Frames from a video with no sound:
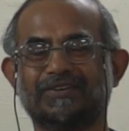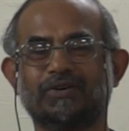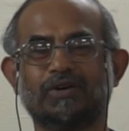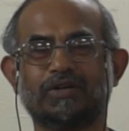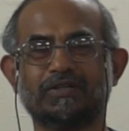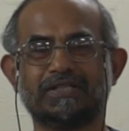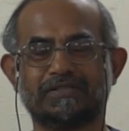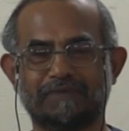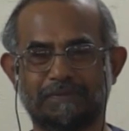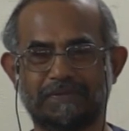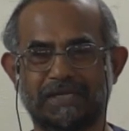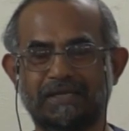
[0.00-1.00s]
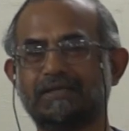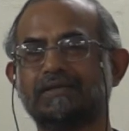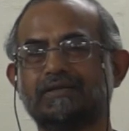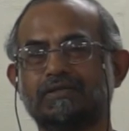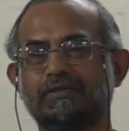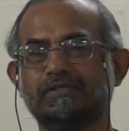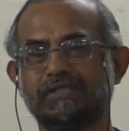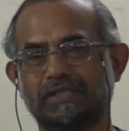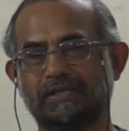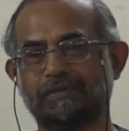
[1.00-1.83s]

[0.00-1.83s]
go to this website, you'll cheer